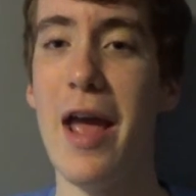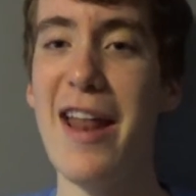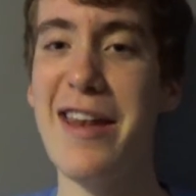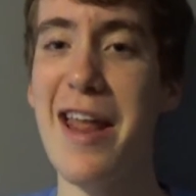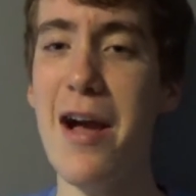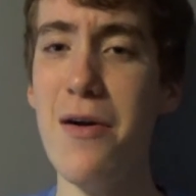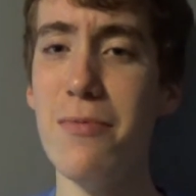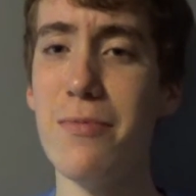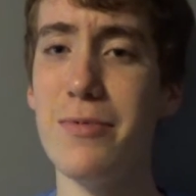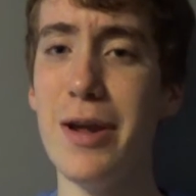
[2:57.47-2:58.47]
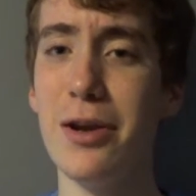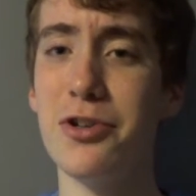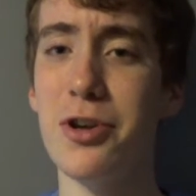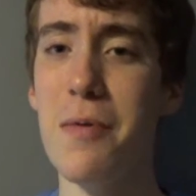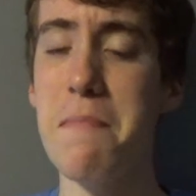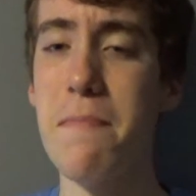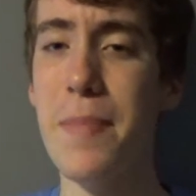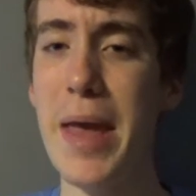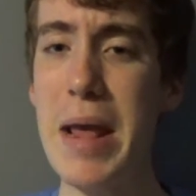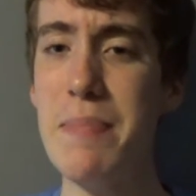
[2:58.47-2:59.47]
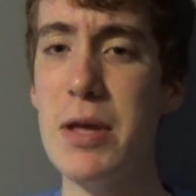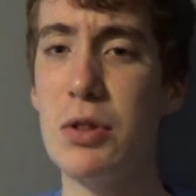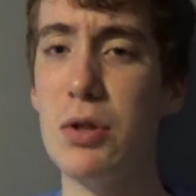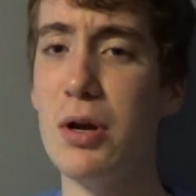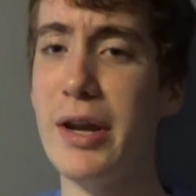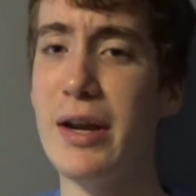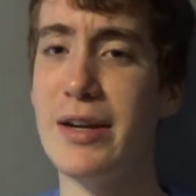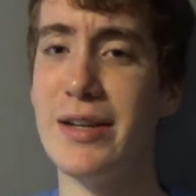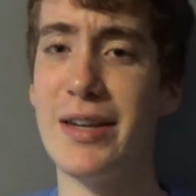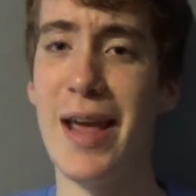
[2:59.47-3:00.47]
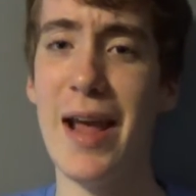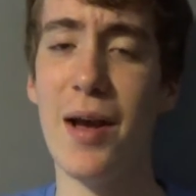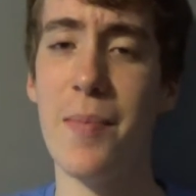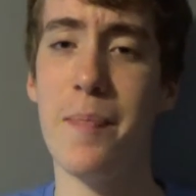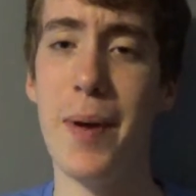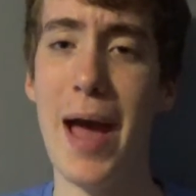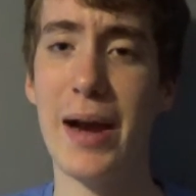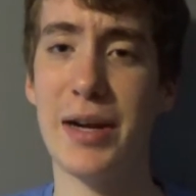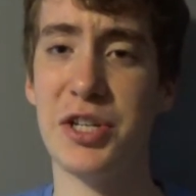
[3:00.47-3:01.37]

and now Nick Chubb may be looking to take a back